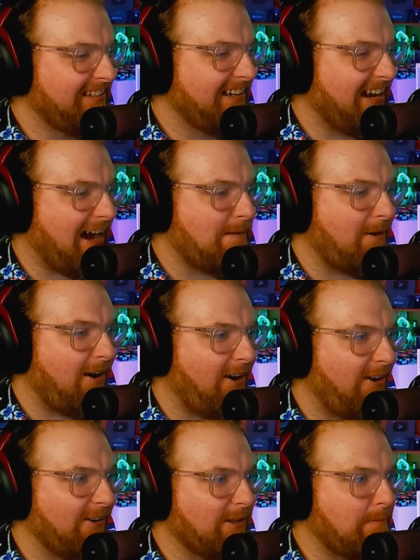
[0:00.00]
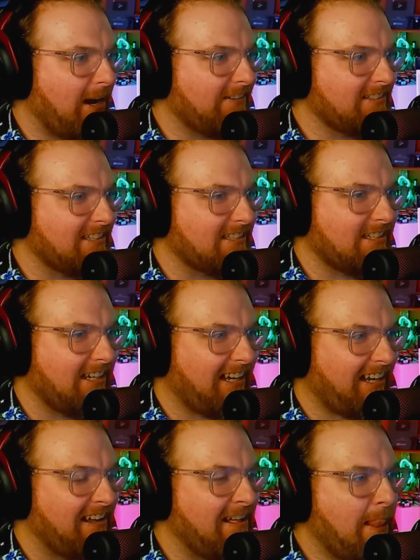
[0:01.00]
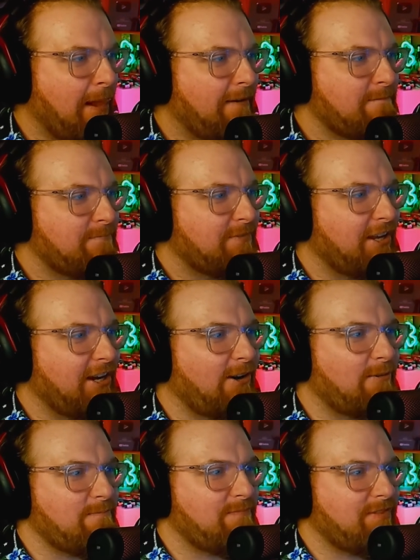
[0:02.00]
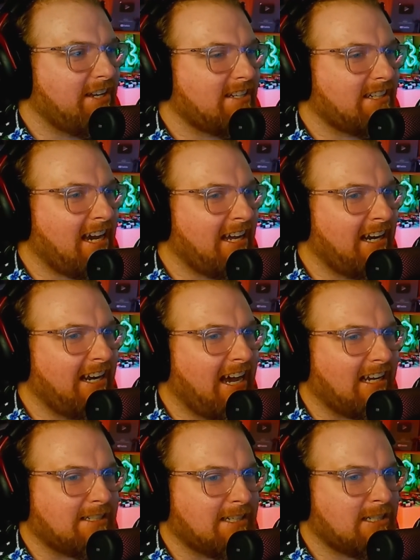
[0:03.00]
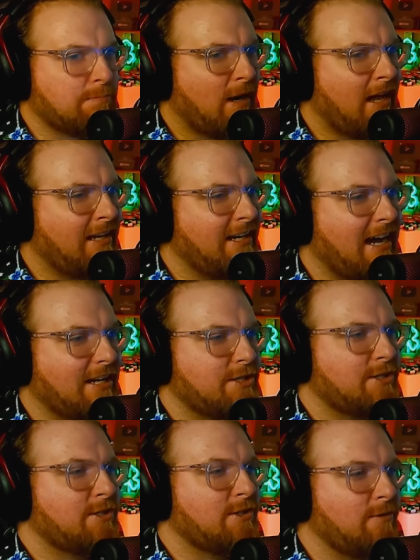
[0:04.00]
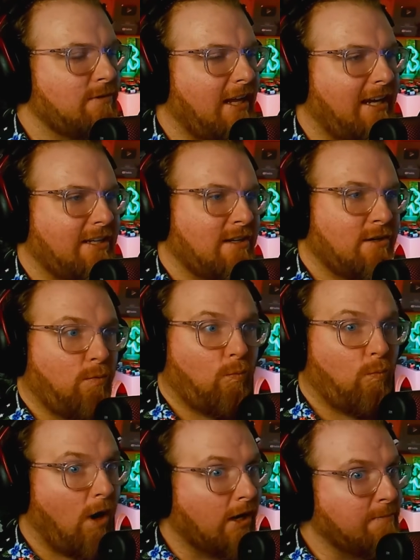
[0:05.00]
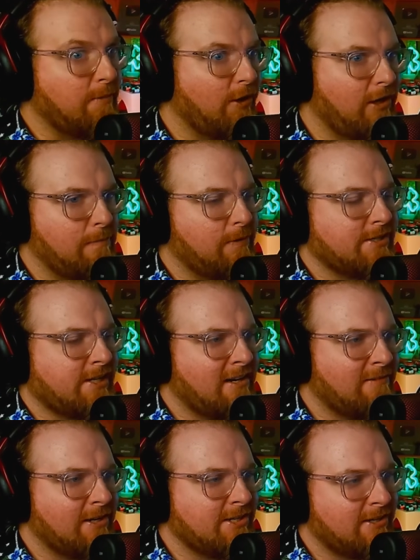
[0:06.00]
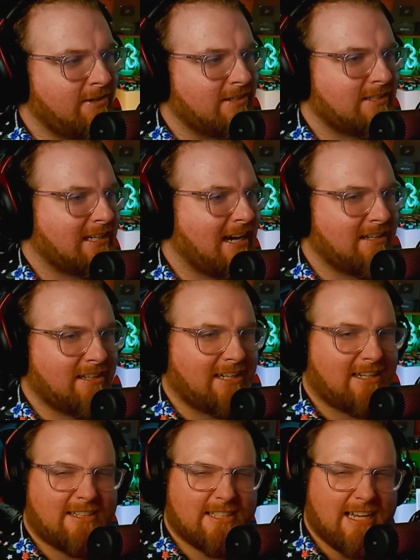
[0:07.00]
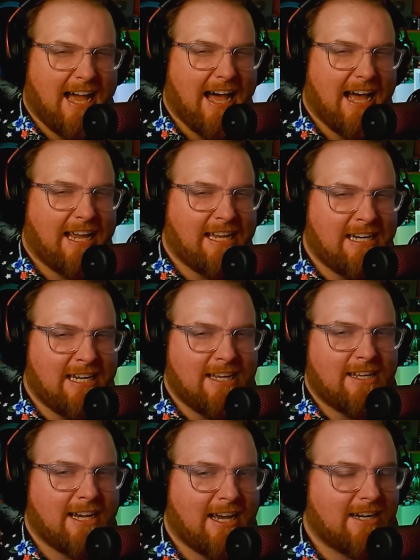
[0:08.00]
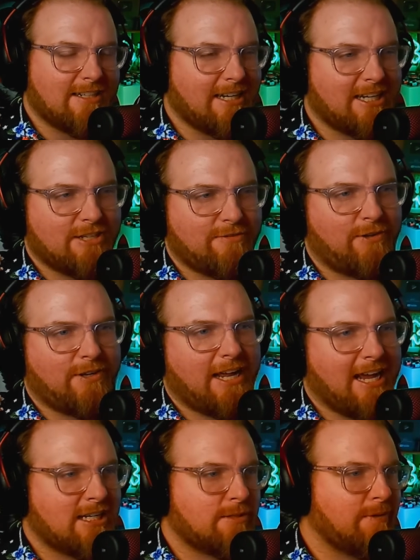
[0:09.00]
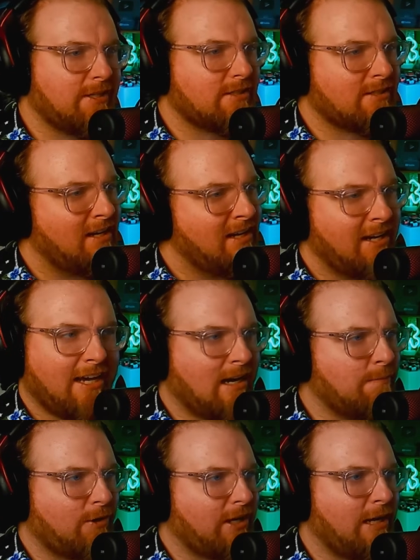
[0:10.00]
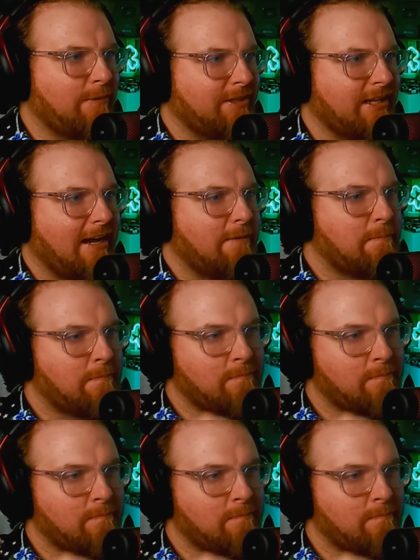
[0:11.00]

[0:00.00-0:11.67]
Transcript: I'm all about this thing. You know, it's kind of nice. It's probably not like 1,000,000% original. It's got like tiny kind of tasteful enhancements, and I'm okay with that.